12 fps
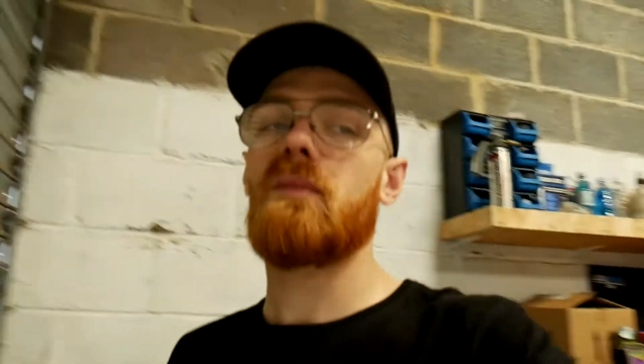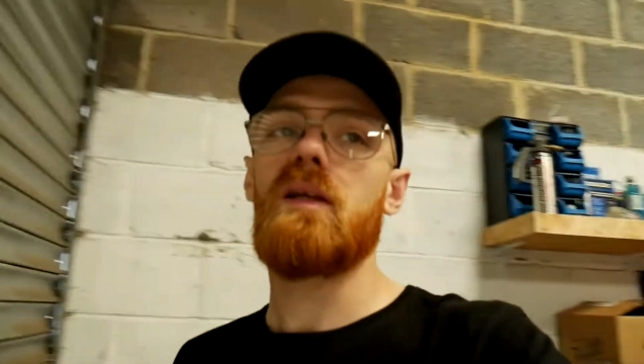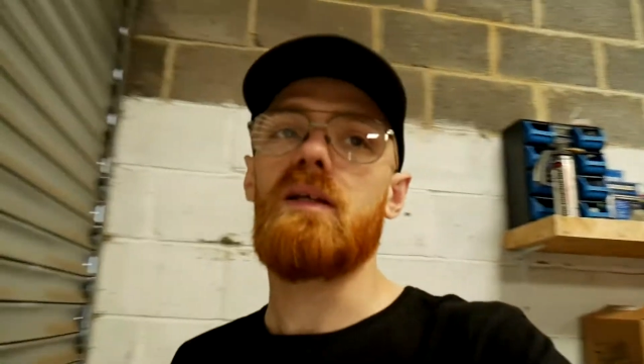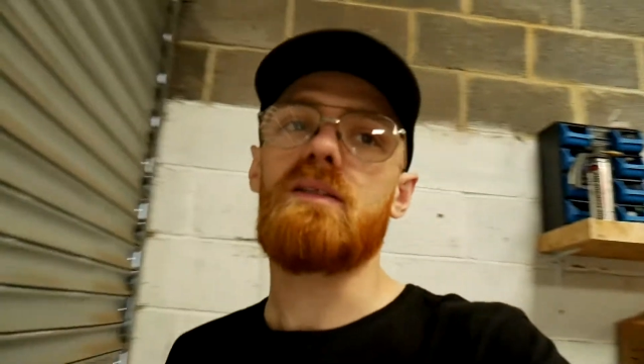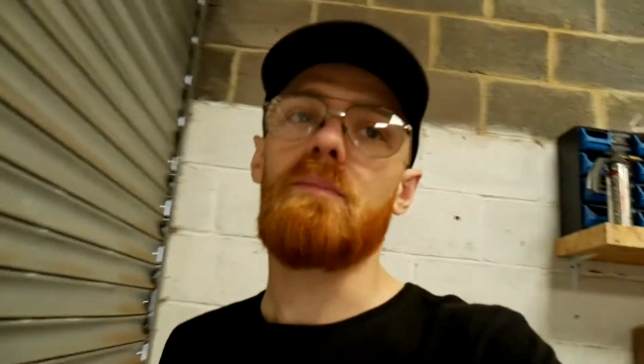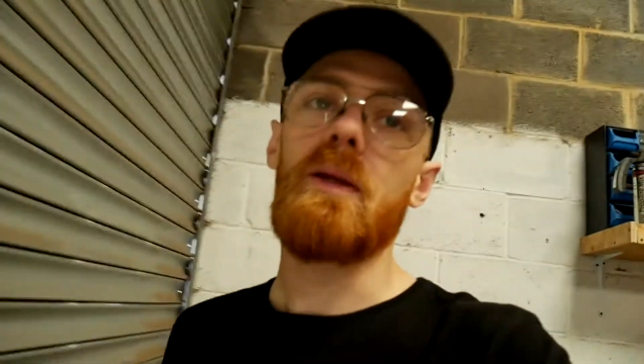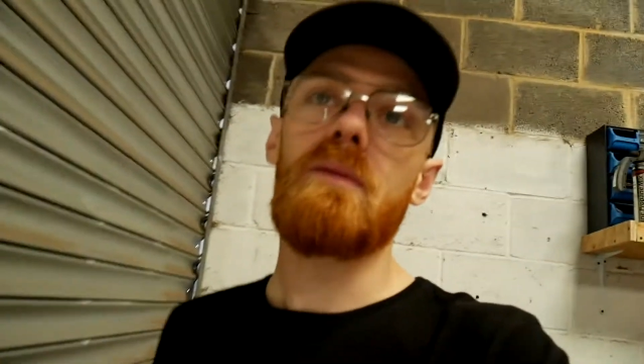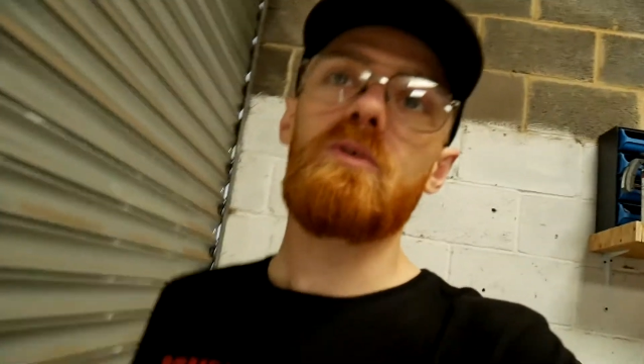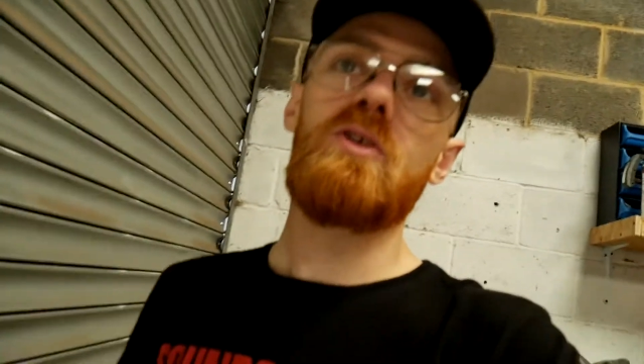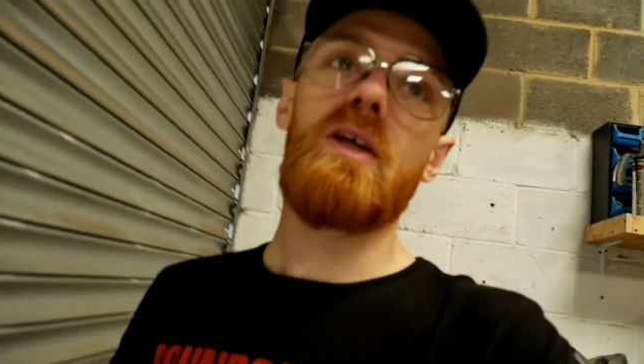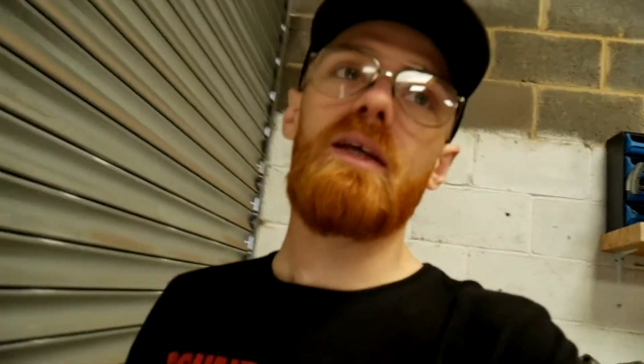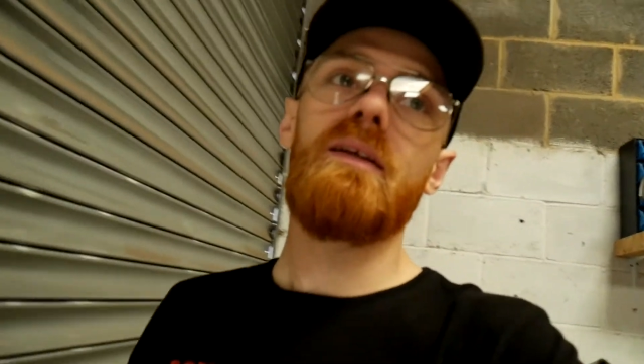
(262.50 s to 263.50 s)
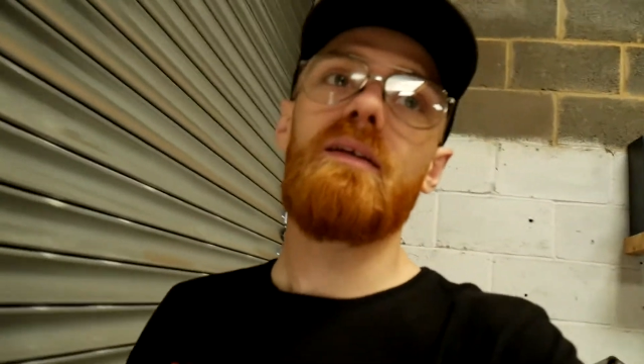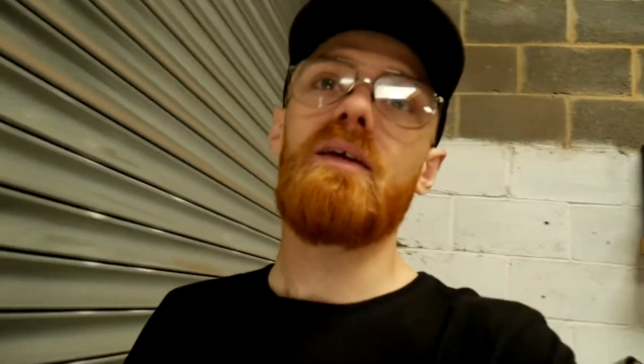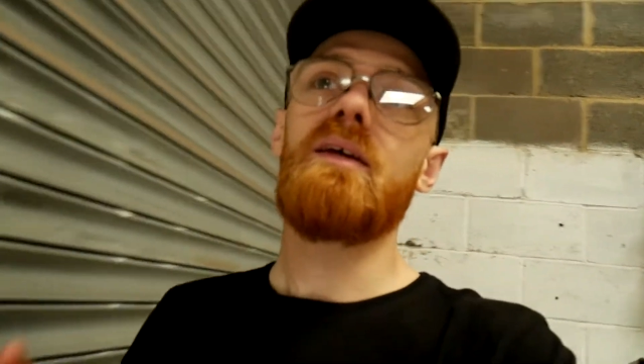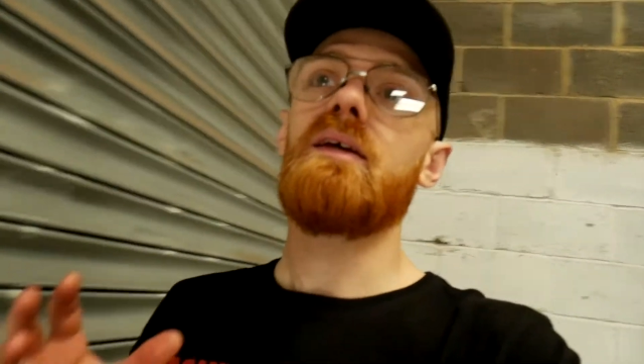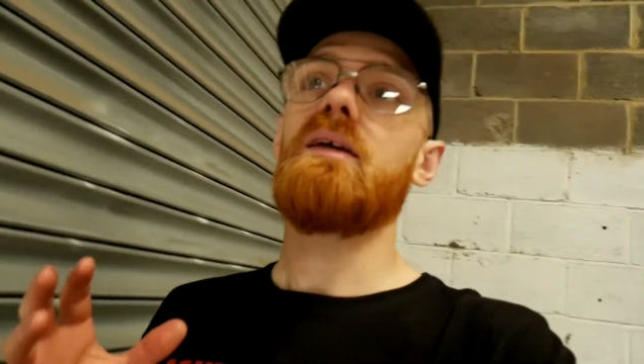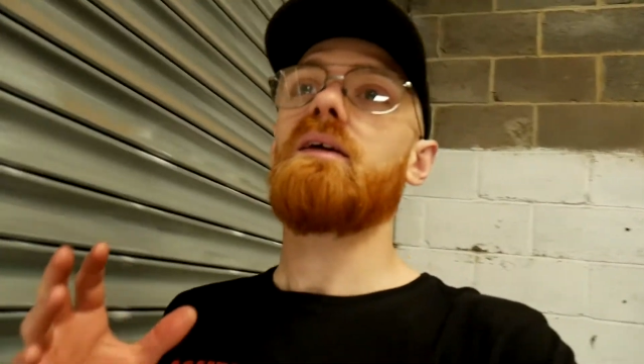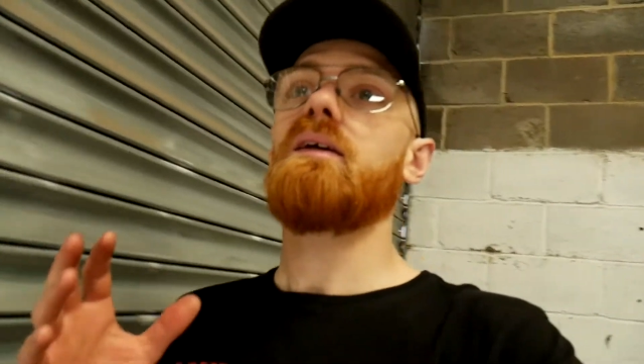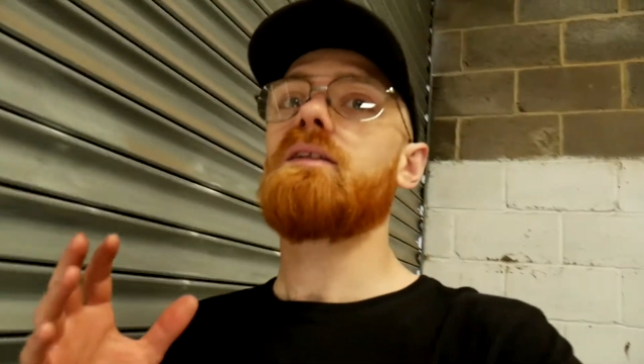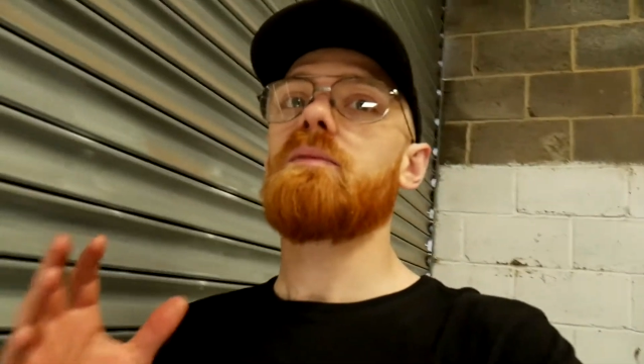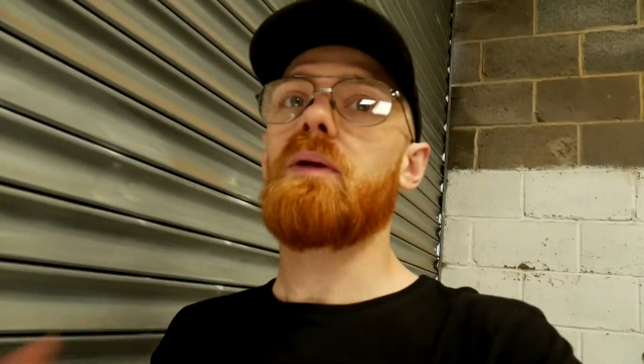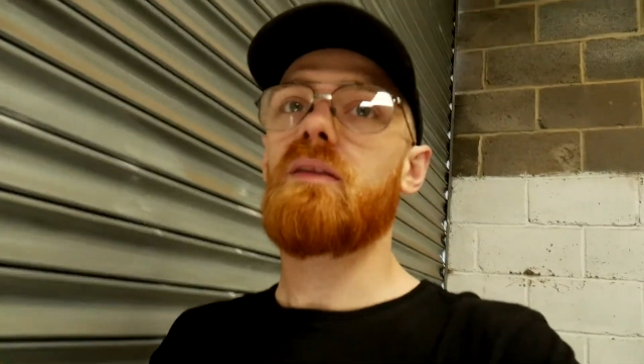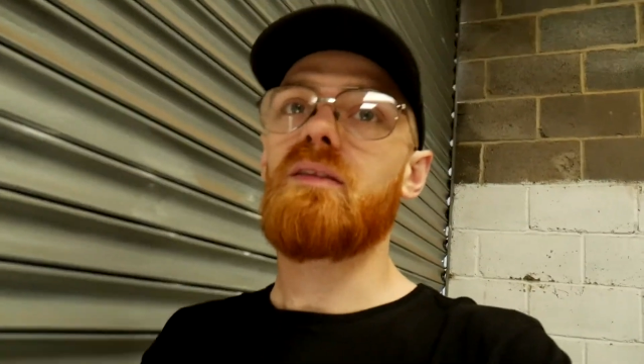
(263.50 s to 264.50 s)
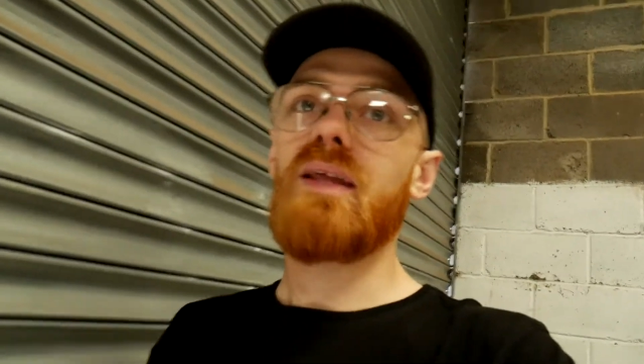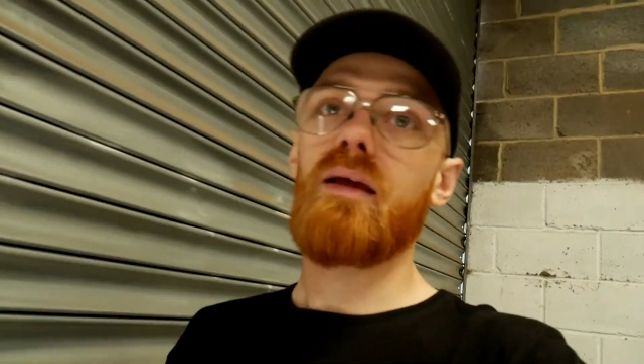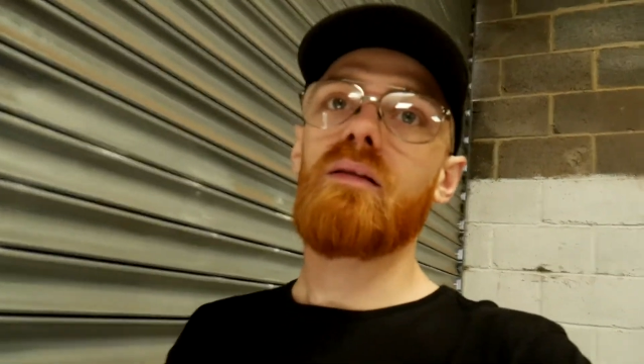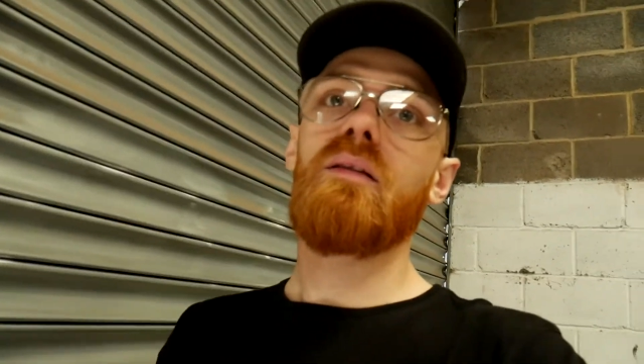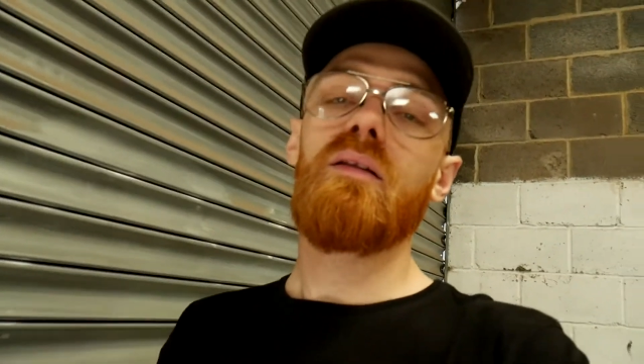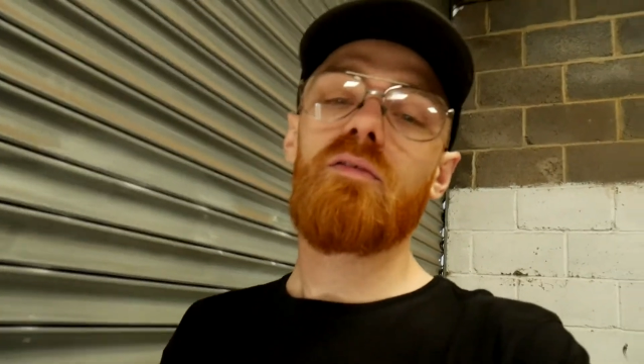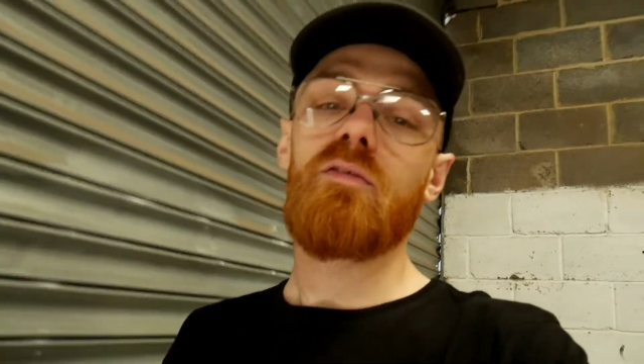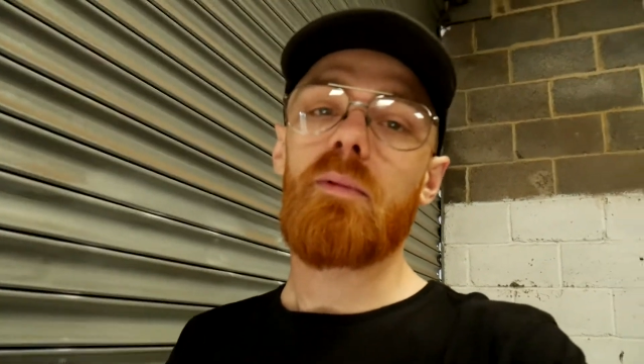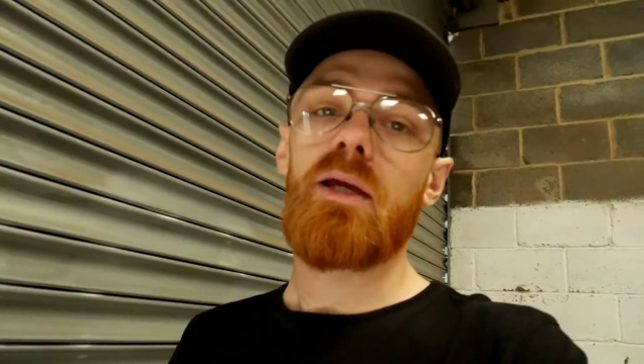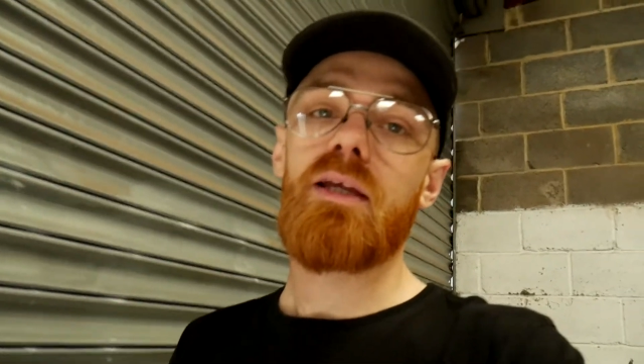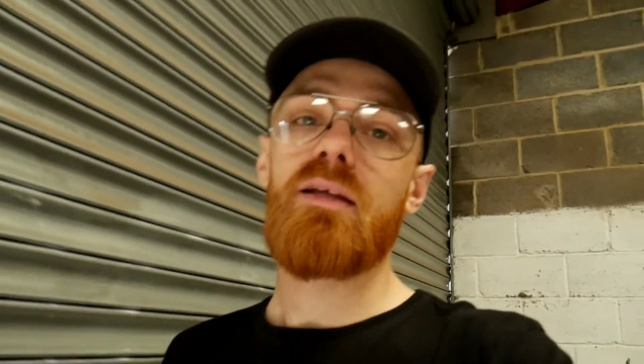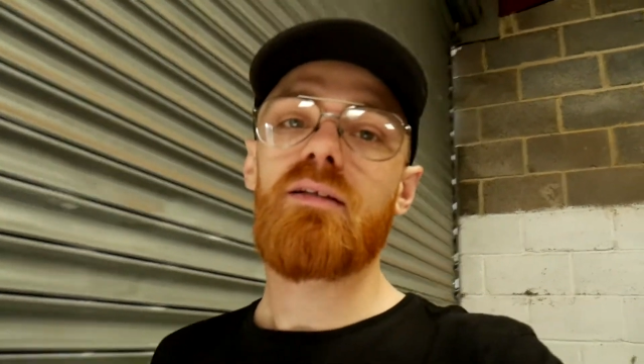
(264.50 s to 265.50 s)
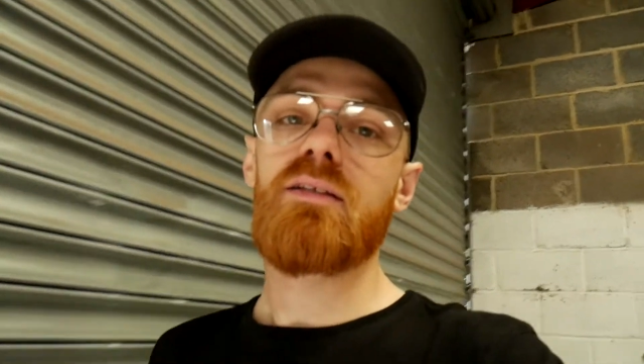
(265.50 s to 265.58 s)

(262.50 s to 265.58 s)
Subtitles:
It's a big machine, it's a big deal for me.